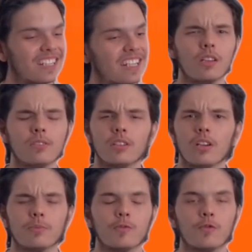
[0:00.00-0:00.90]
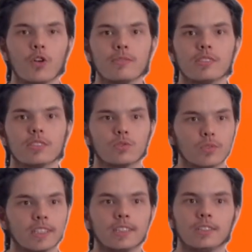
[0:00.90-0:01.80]
All the performances are
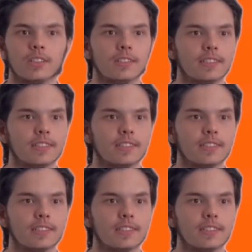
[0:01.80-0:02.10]
really good.